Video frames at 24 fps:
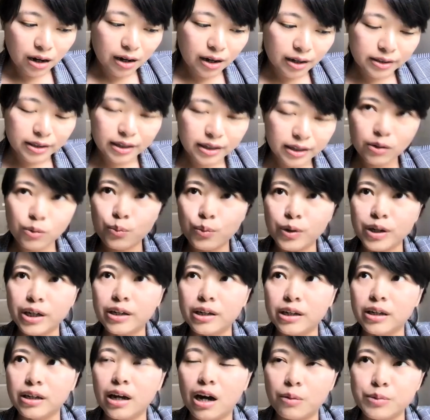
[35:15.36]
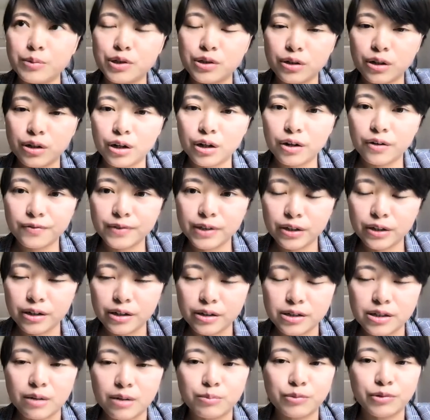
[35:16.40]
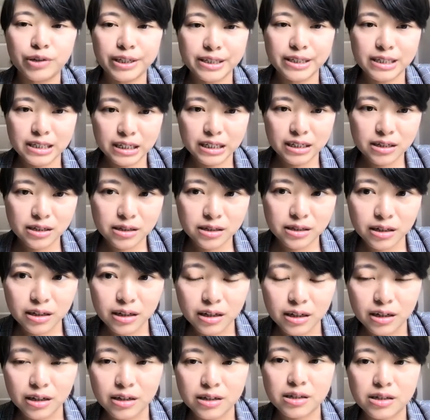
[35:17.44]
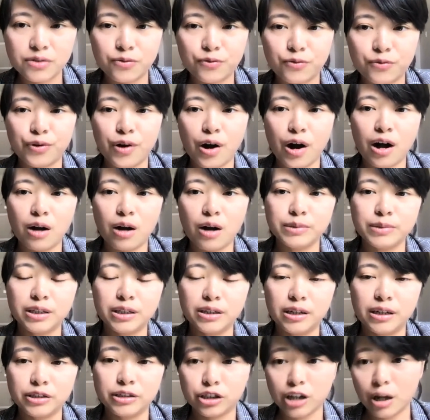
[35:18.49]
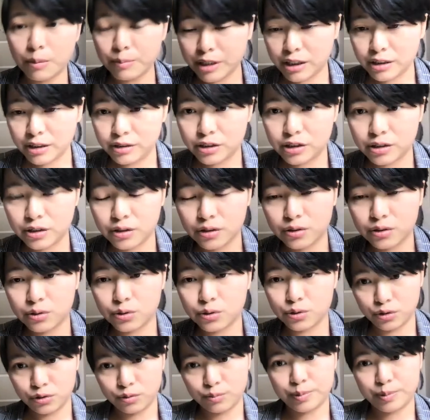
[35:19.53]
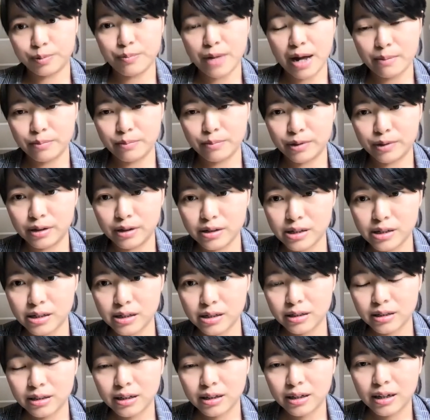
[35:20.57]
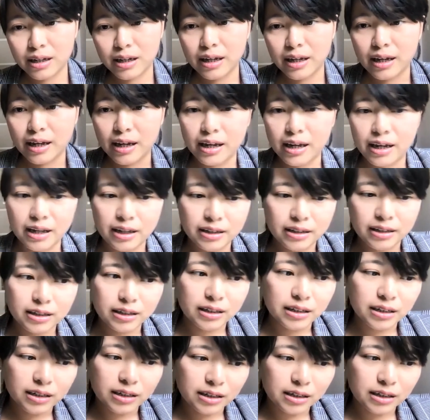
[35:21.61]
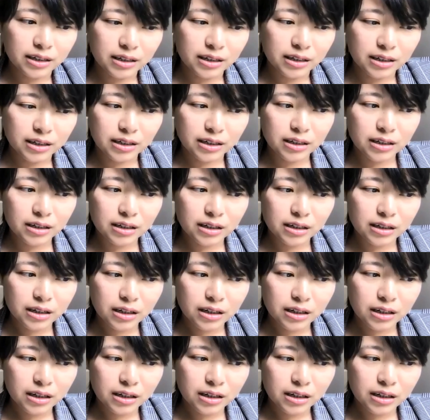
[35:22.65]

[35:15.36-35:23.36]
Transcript: I think we observed uh, some resistance from the dominant group members and uh,